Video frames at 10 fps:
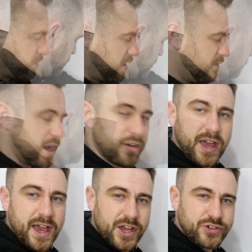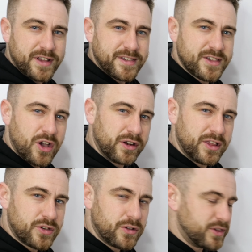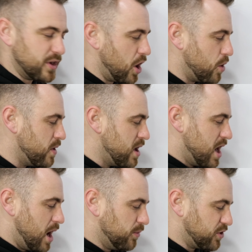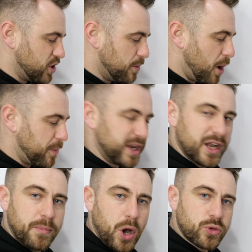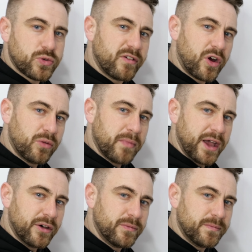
Right, okay, address is on, it's good to go. I'm just going to pop it in the post with Royal Mail.